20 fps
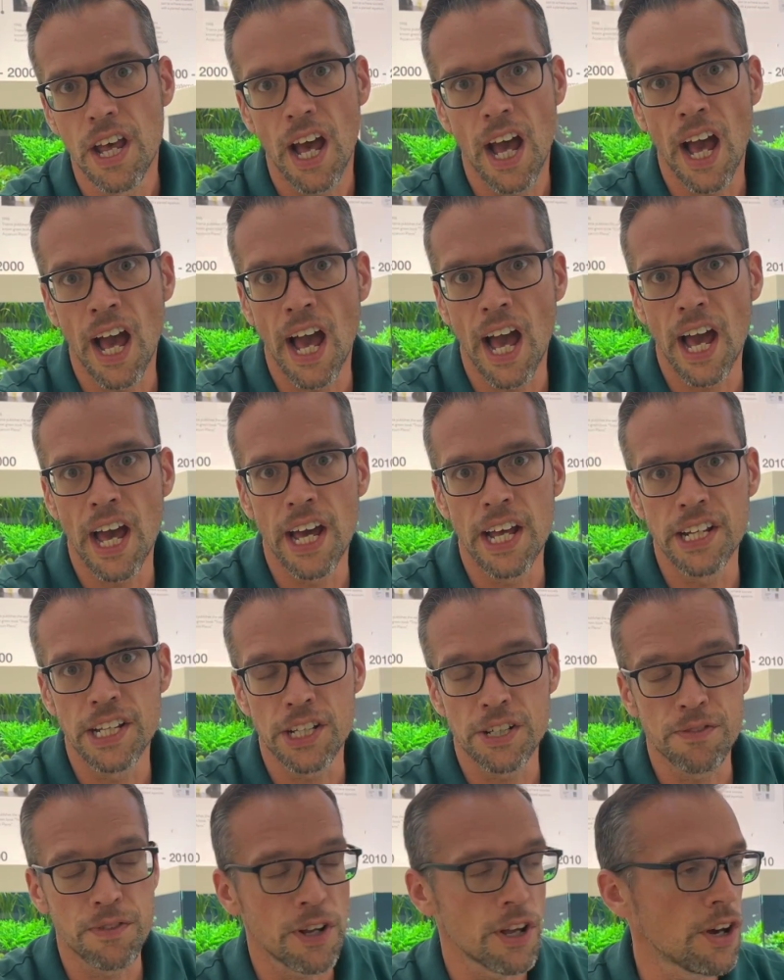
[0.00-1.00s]
and
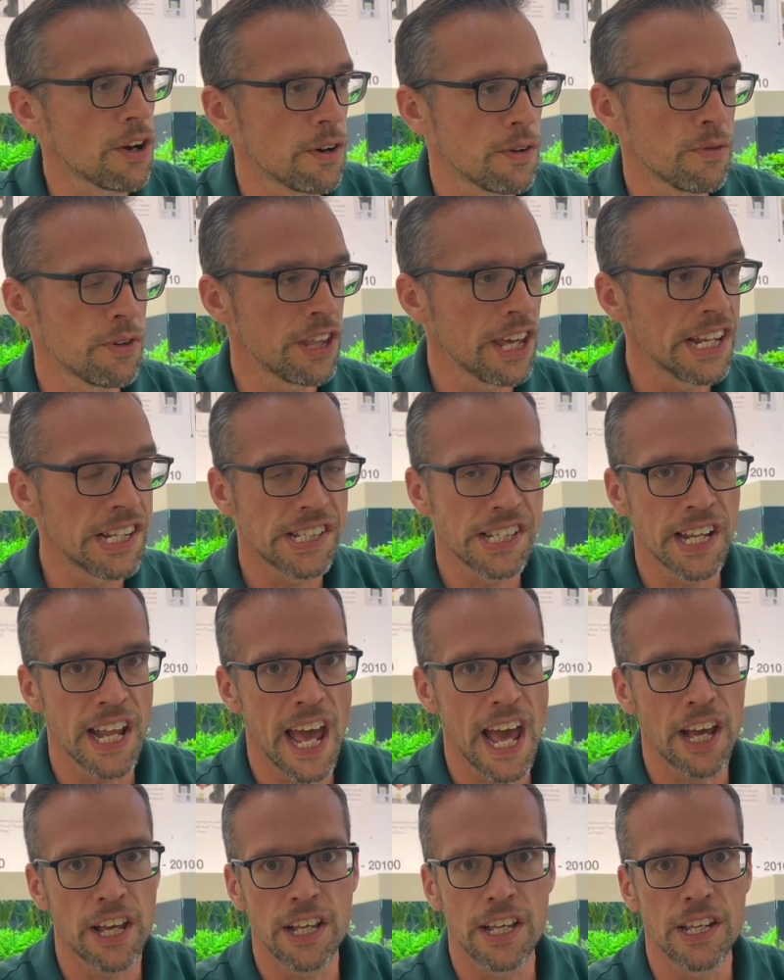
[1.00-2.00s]
with the
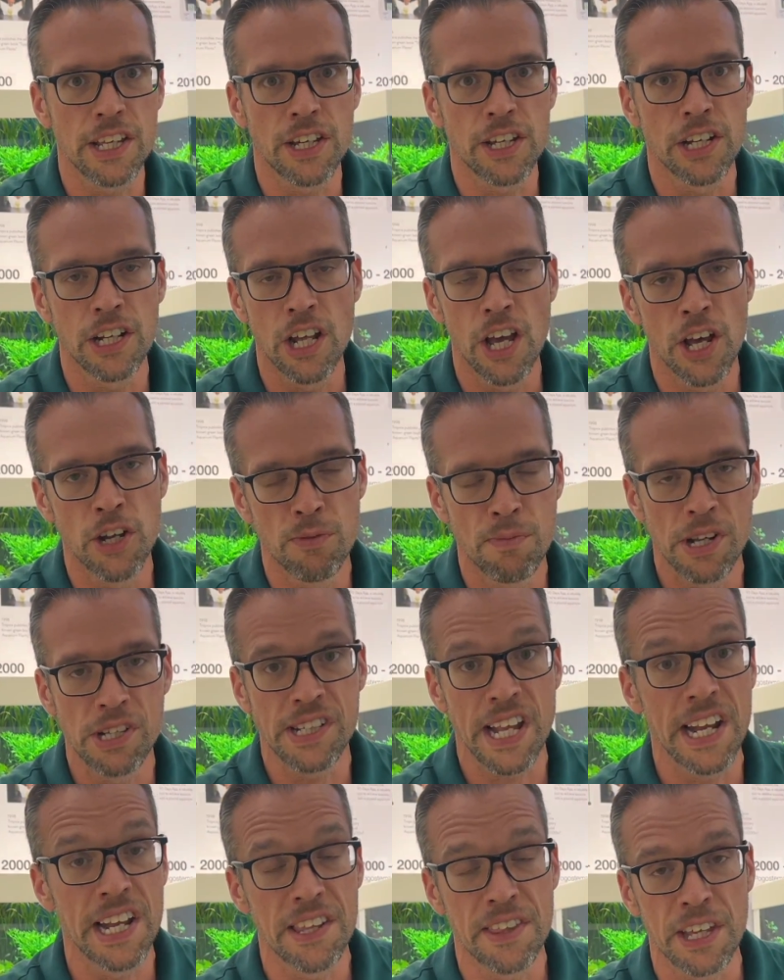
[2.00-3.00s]
internet you can learn
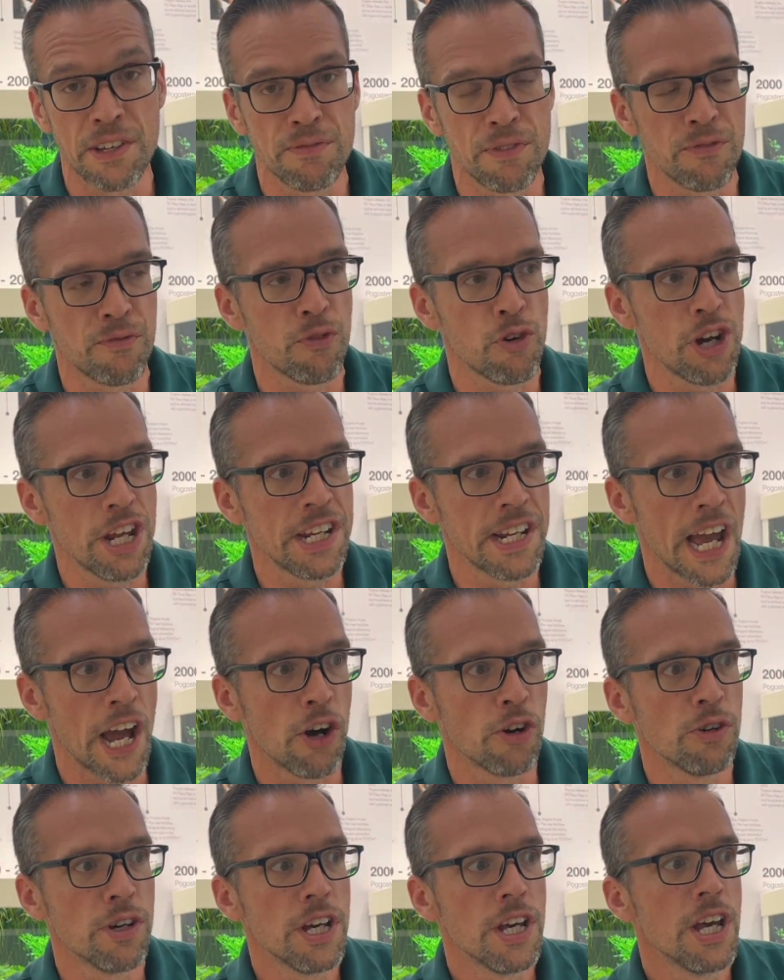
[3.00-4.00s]
almost anything for free
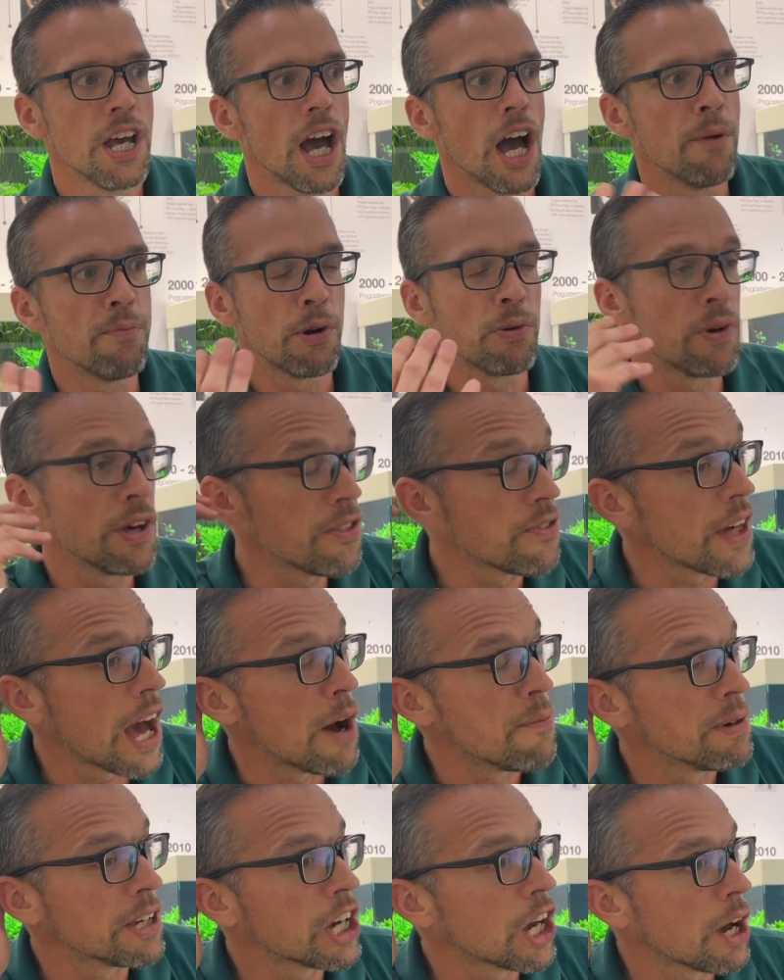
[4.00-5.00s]
now, but with
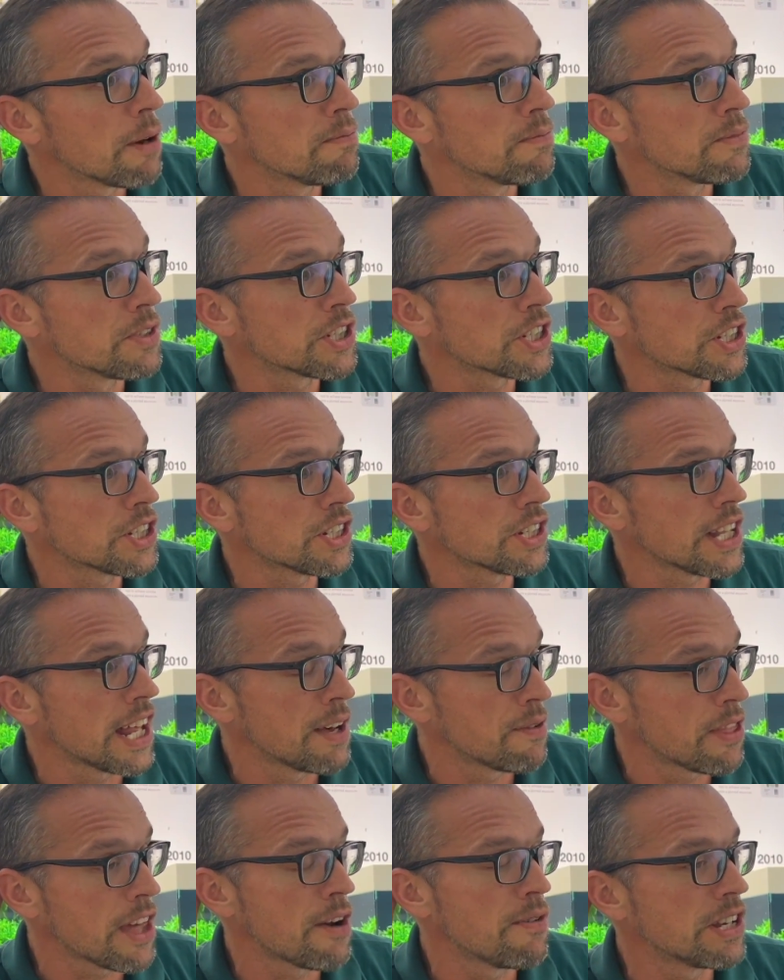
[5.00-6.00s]
that becomes
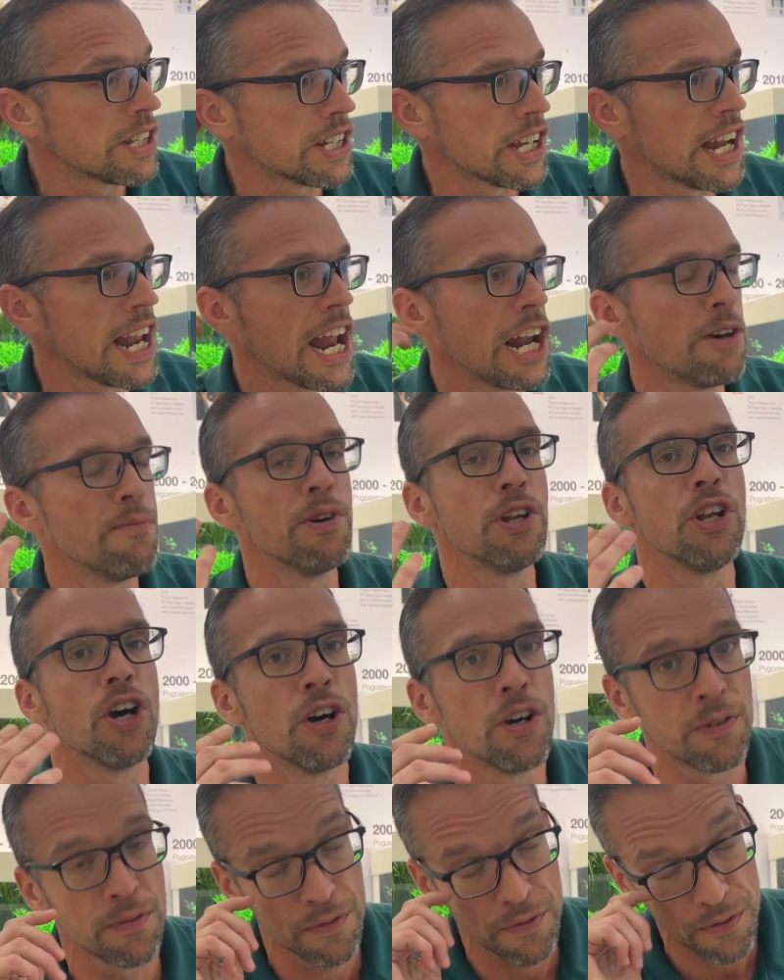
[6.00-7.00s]
there is an element
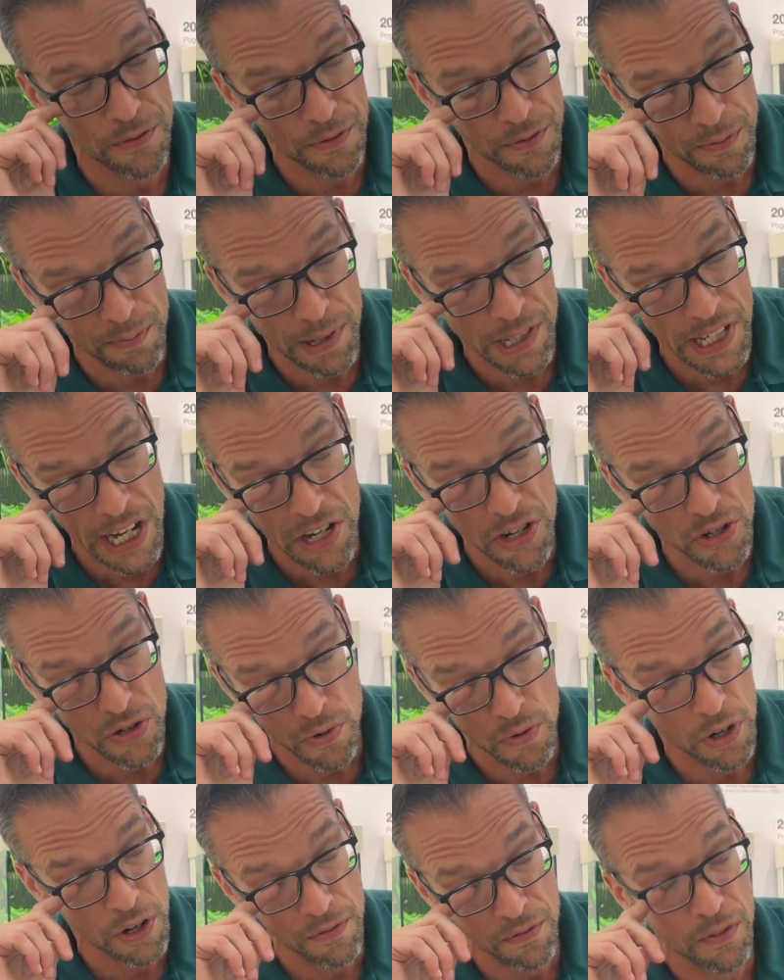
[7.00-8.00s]
of
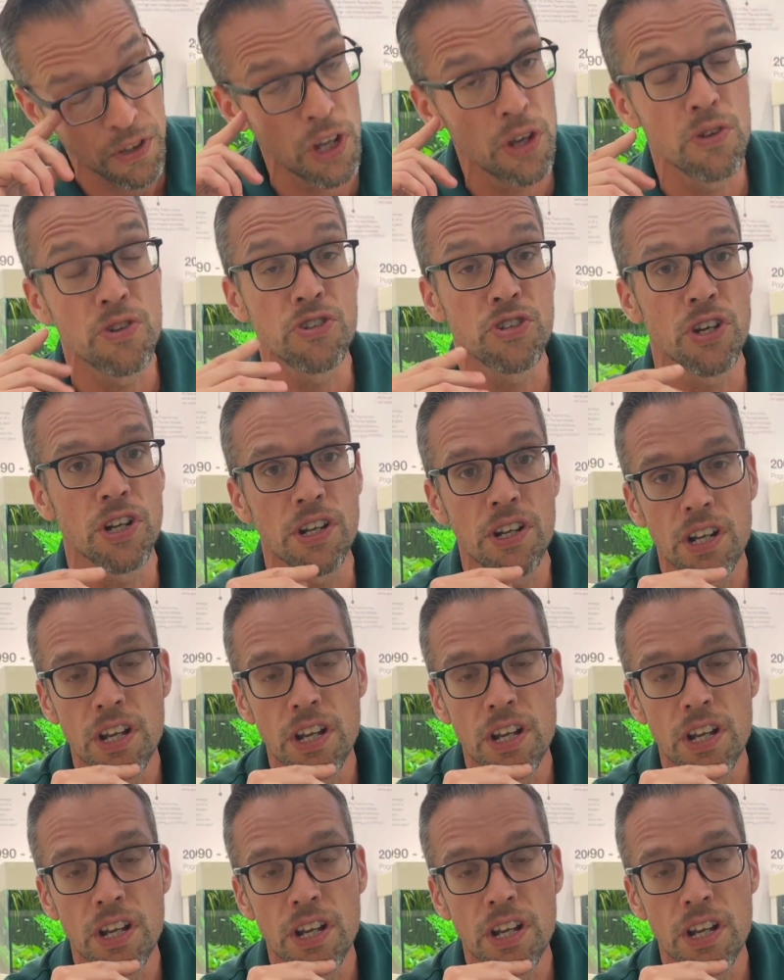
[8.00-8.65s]
potential confusion,